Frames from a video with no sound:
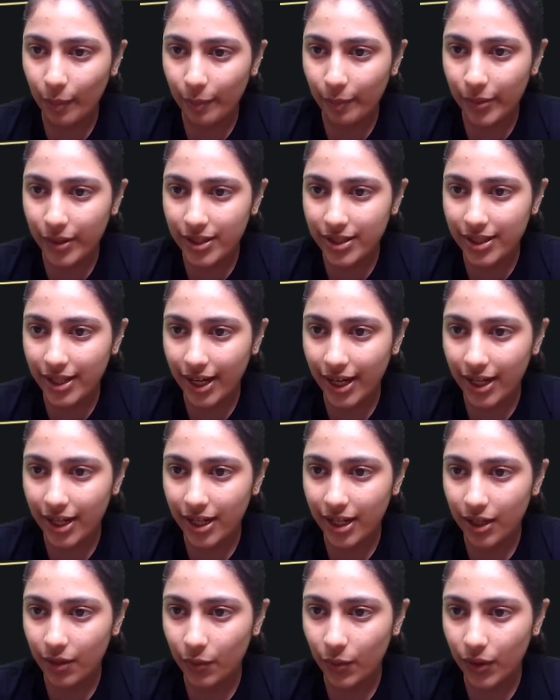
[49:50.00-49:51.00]

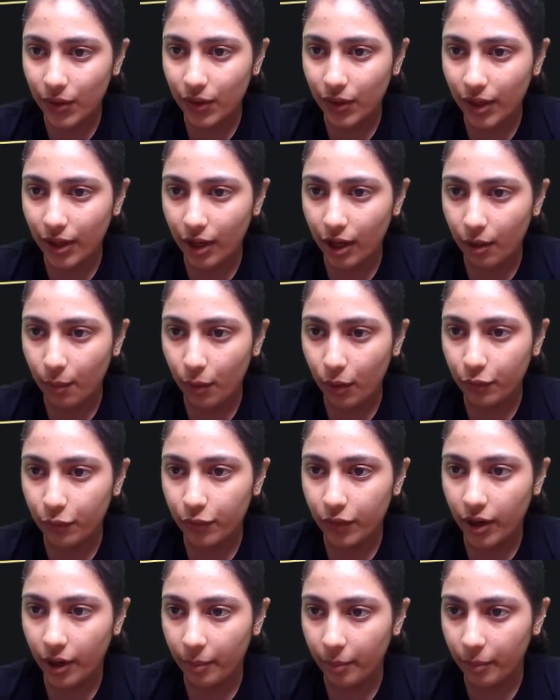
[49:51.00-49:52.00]
presented with the help of
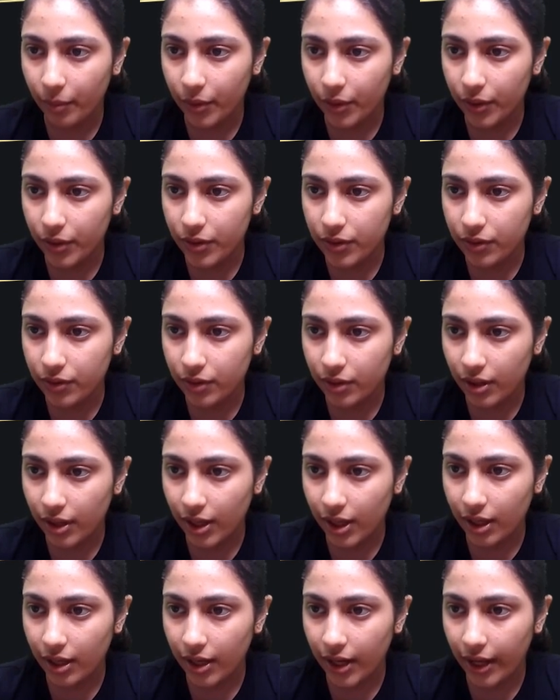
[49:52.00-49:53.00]
numbers
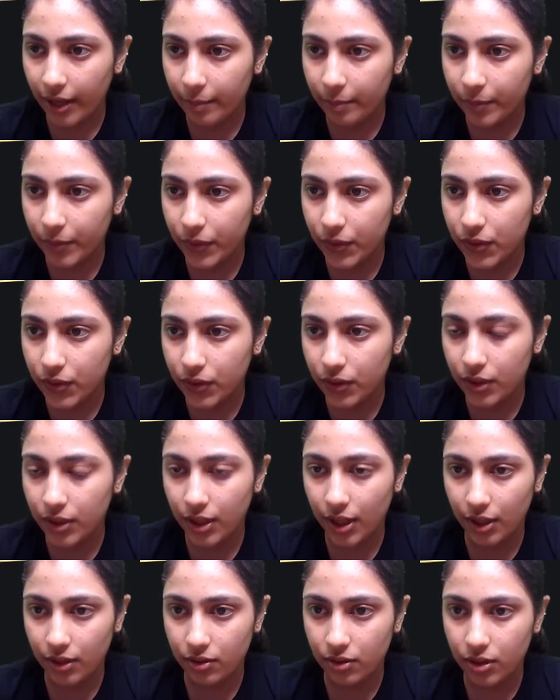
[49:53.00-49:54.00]
like
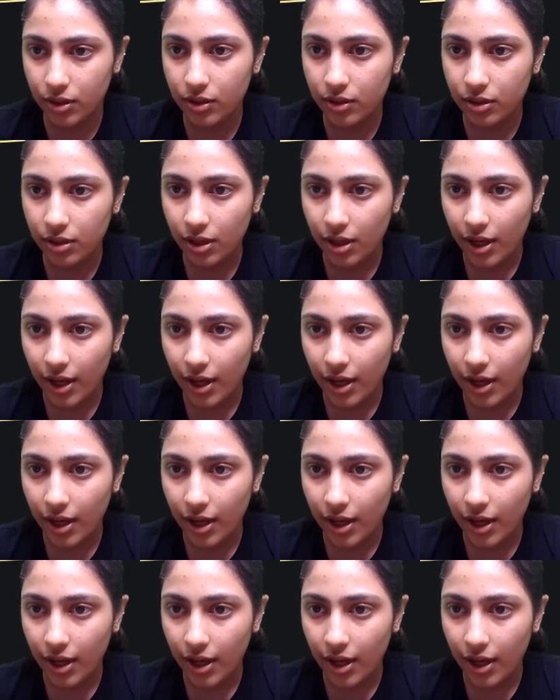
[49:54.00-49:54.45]
percentages,